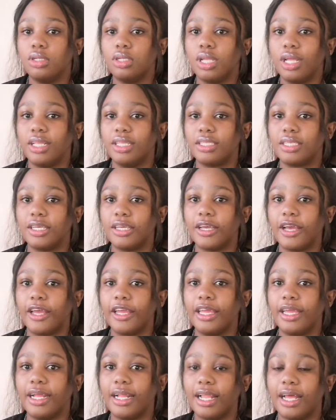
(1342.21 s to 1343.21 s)

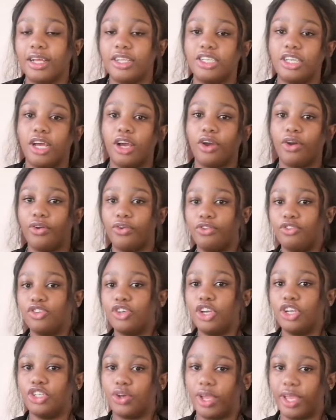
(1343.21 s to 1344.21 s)
nansika clutch, you
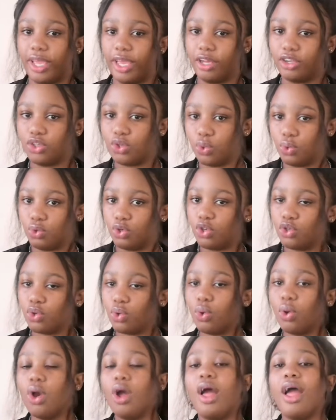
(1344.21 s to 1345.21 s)
change your gear to
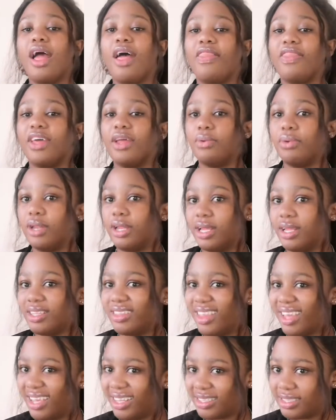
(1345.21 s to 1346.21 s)
2, and then
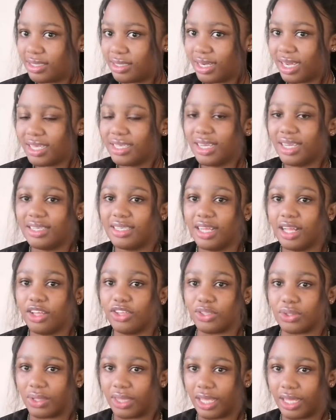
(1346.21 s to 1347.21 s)
when the instructor
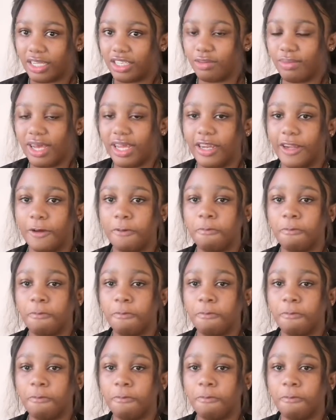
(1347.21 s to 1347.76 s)
tells you that